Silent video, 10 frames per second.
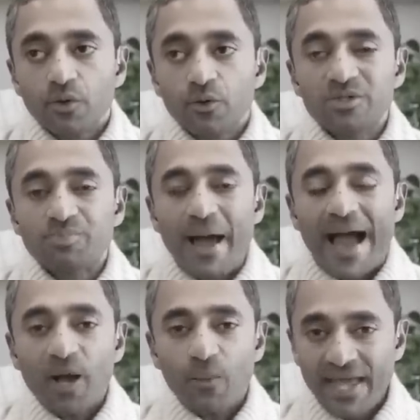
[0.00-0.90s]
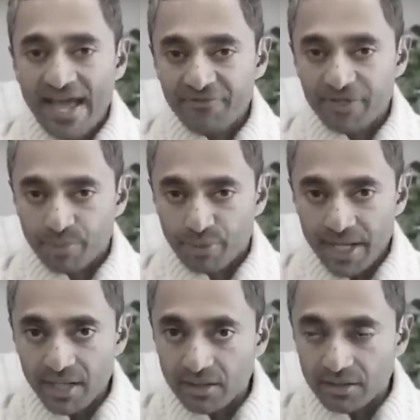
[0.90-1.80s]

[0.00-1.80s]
whose back we have to break